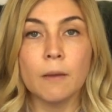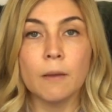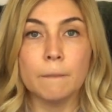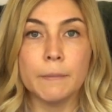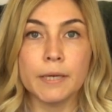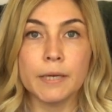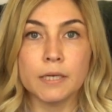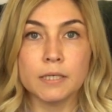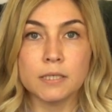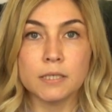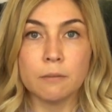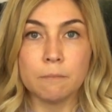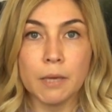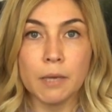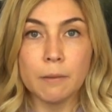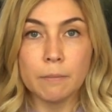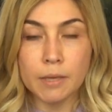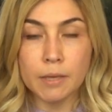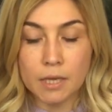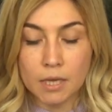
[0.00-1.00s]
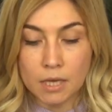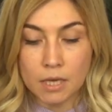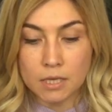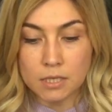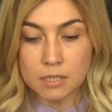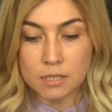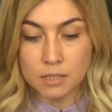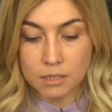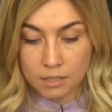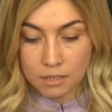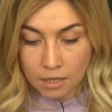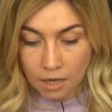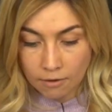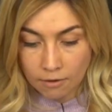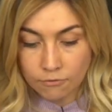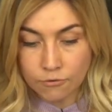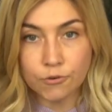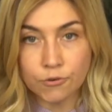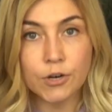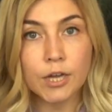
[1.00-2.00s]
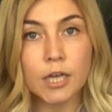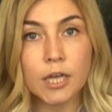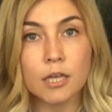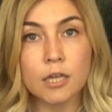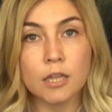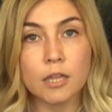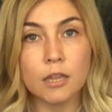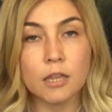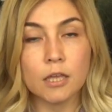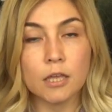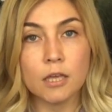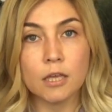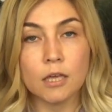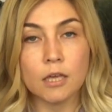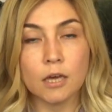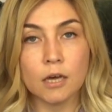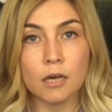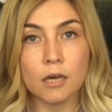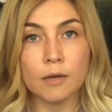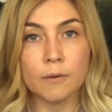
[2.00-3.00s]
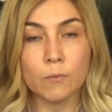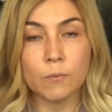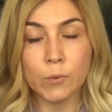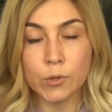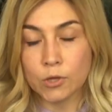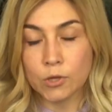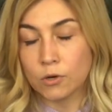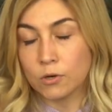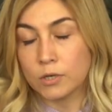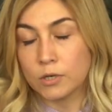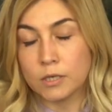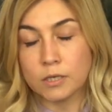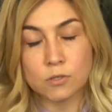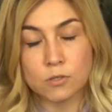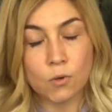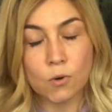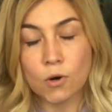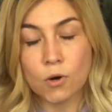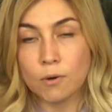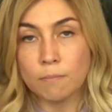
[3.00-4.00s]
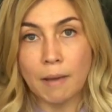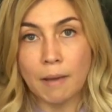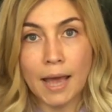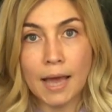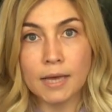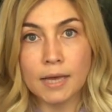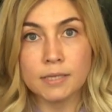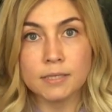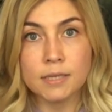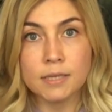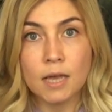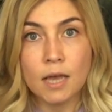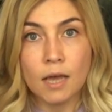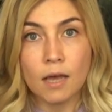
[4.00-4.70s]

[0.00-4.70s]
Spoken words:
because the baby is covering the with his or her mass